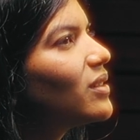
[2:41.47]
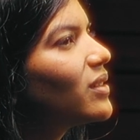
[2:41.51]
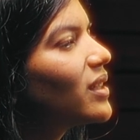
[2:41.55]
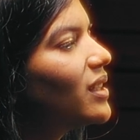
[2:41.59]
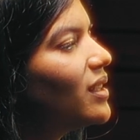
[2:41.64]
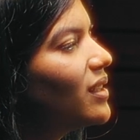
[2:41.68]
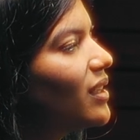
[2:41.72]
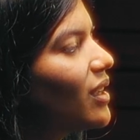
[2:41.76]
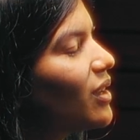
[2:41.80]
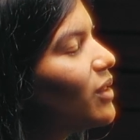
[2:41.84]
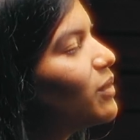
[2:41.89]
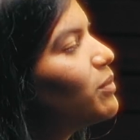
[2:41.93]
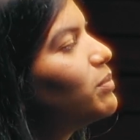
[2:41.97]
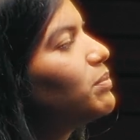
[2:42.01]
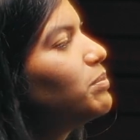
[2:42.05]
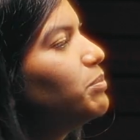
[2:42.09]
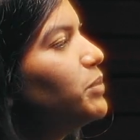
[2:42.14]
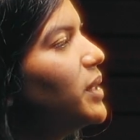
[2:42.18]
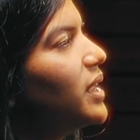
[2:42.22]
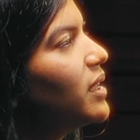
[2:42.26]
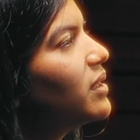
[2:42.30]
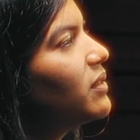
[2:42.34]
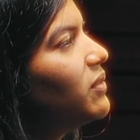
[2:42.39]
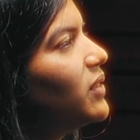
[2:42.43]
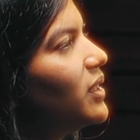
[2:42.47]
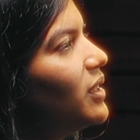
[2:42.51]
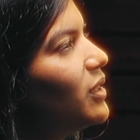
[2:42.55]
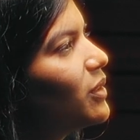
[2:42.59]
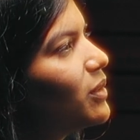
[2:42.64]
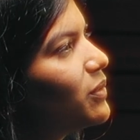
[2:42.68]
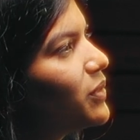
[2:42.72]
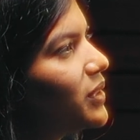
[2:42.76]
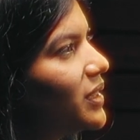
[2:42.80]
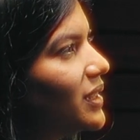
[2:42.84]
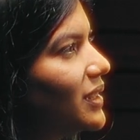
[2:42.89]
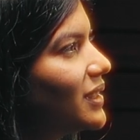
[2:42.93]
okay, now make a
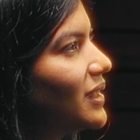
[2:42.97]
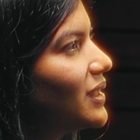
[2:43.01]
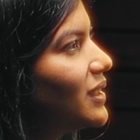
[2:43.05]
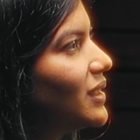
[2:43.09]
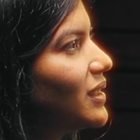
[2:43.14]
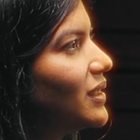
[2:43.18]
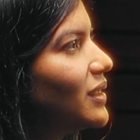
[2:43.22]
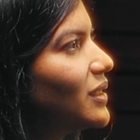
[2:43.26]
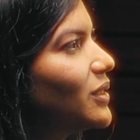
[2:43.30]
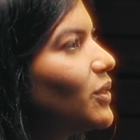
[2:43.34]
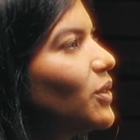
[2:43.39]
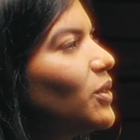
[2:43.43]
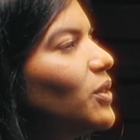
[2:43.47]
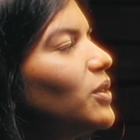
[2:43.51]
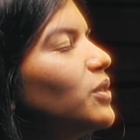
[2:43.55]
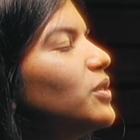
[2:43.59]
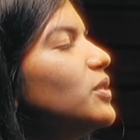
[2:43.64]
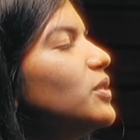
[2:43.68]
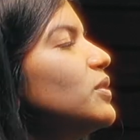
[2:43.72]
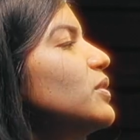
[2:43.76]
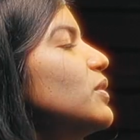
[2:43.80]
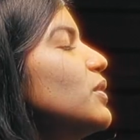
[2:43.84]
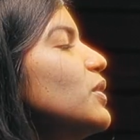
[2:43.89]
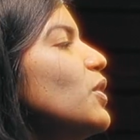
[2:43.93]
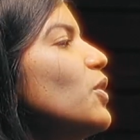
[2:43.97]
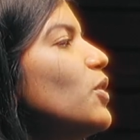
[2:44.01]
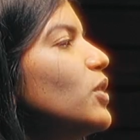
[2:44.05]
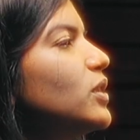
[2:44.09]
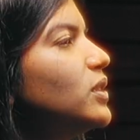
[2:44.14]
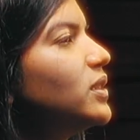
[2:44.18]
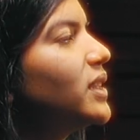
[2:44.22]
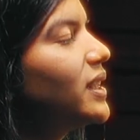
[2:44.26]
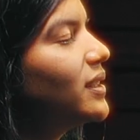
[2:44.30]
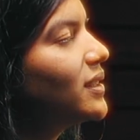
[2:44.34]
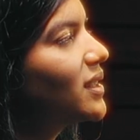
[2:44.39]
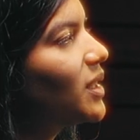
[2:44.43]
video, for instance, or
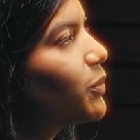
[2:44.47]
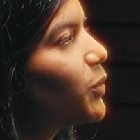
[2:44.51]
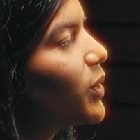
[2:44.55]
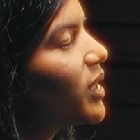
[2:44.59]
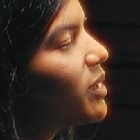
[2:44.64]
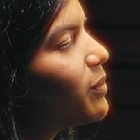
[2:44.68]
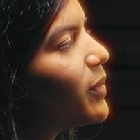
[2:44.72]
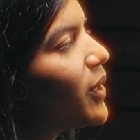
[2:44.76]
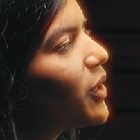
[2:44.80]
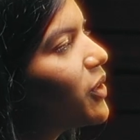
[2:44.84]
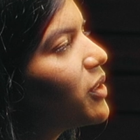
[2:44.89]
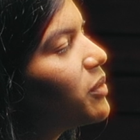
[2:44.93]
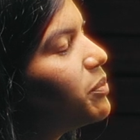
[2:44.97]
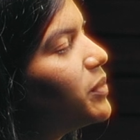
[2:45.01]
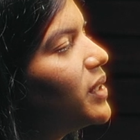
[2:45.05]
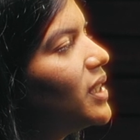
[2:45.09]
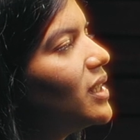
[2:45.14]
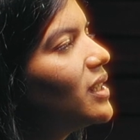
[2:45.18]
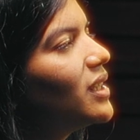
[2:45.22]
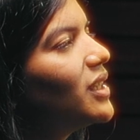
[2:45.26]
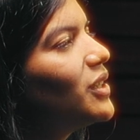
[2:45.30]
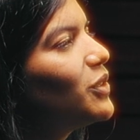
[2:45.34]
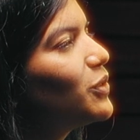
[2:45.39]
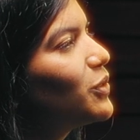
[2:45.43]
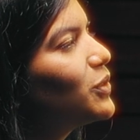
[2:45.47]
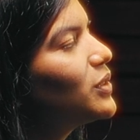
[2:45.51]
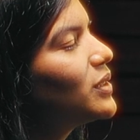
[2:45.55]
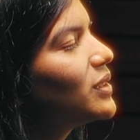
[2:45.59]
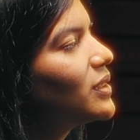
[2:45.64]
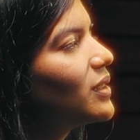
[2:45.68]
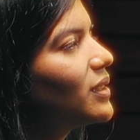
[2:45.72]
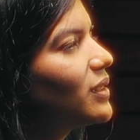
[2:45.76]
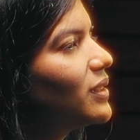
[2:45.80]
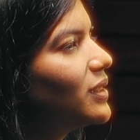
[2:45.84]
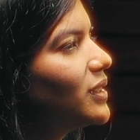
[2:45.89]
tell someone about me. He knows